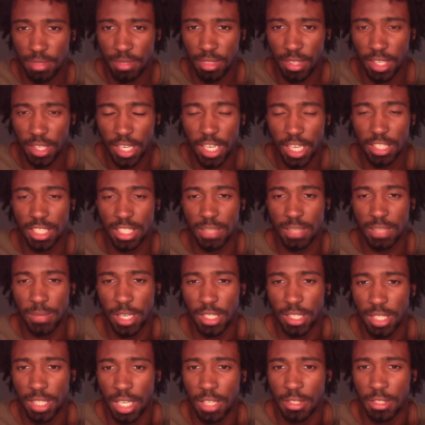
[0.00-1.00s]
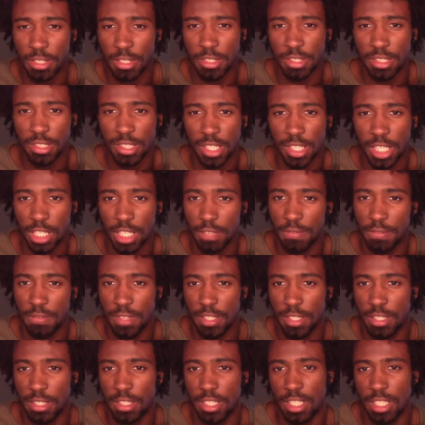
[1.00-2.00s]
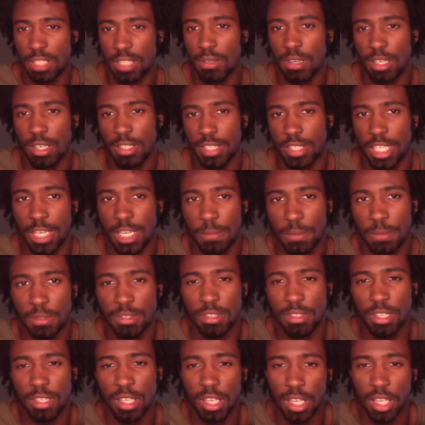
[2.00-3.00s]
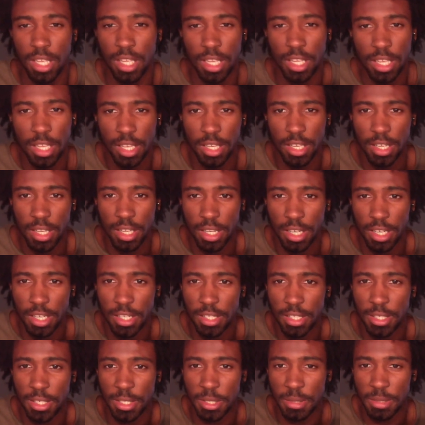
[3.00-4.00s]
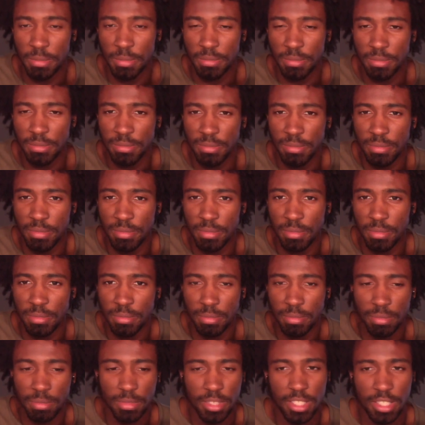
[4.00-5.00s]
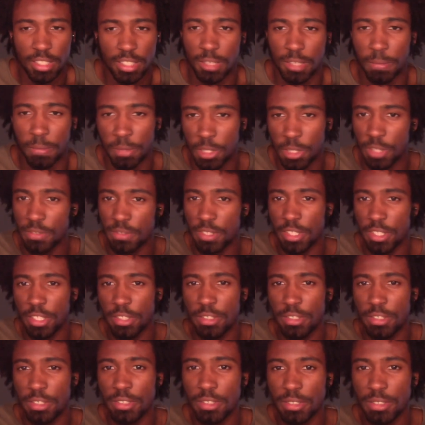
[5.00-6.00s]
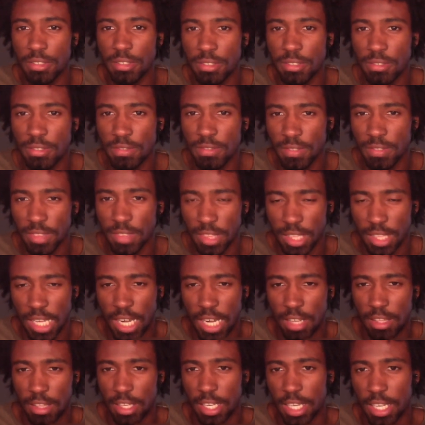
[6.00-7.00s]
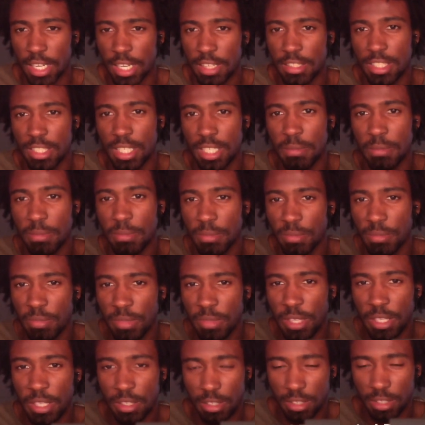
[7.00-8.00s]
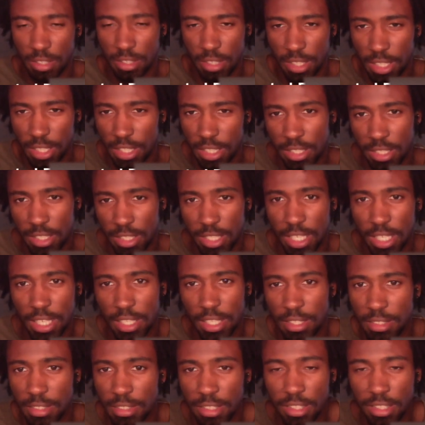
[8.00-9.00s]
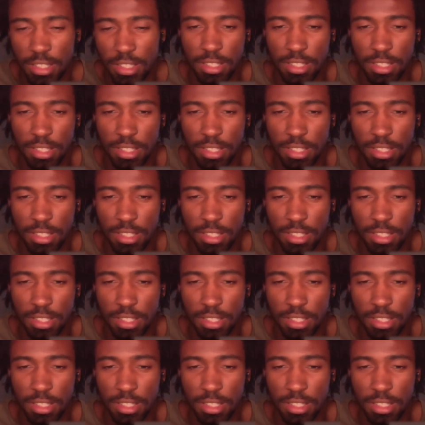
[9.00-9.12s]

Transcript: it actually makes sense in your life. This is just one example, um, just to prove to you how the concept, you know, is sound.